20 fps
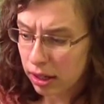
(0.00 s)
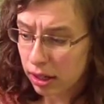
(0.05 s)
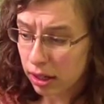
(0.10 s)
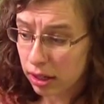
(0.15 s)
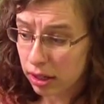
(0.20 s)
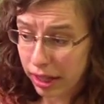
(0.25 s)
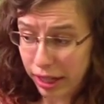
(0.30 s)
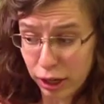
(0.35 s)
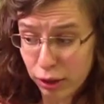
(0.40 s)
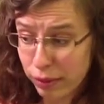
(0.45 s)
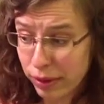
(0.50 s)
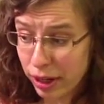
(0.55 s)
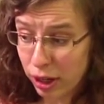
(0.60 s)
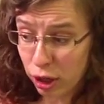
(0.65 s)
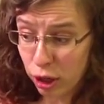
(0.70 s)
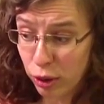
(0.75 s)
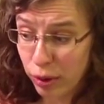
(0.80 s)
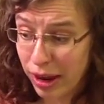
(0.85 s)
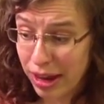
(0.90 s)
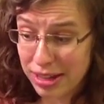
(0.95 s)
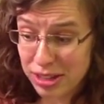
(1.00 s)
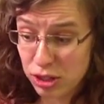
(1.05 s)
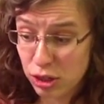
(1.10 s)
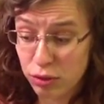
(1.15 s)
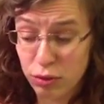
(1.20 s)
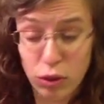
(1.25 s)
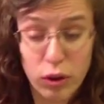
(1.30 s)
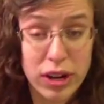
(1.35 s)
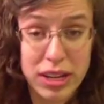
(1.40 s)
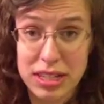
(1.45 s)
A letter reader who has no
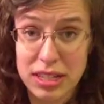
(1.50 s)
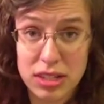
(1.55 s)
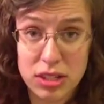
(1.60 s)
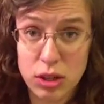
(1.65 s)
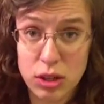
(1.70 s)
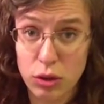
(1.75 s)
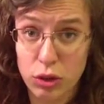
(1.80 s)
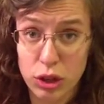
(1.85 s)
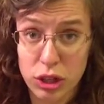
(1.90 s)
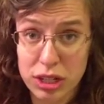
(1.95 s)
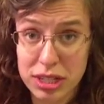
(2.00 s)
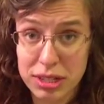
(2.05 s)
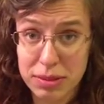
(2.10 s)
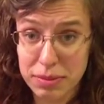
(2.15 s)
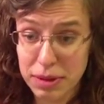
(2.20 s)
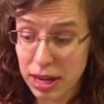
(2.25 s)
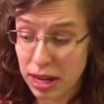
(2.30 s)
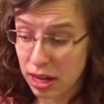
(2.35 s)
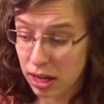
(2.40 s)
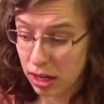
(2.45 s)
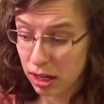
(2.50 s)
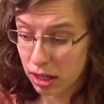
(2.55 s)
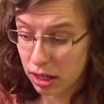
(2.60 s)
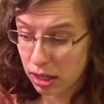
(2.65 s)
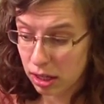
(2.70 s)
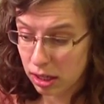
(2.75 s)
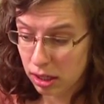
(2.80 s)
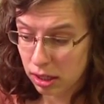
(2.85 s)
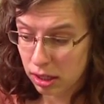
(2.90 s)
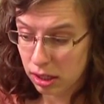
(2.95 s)
voice is no good to me."
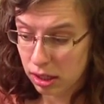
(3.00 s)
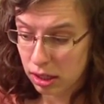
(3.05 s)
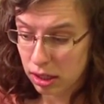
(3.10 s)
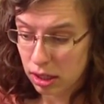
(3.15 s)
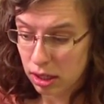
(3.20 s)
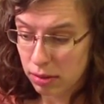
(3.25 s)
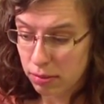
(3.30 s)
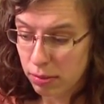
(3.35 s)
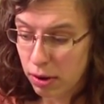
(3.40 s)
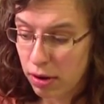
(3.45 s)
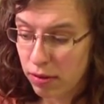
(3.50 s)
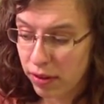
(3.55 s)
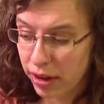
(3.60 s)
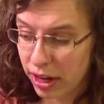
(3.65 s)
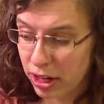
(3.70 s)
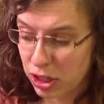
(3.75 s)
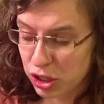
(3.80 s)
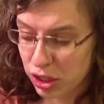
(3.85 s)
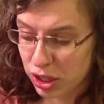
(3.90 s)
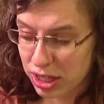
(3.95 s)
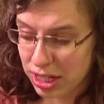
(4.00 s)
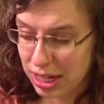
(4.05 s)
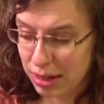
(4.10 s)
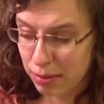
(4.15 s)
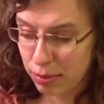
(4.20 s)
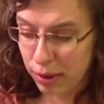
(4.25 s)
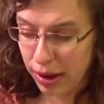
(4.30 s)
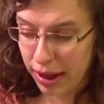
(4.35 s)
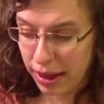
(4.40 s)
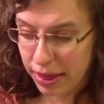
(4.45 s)
Parvana took a deep
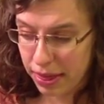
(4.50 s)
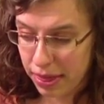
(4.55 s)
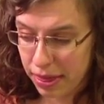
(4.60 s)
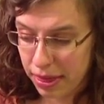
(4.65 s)
breath.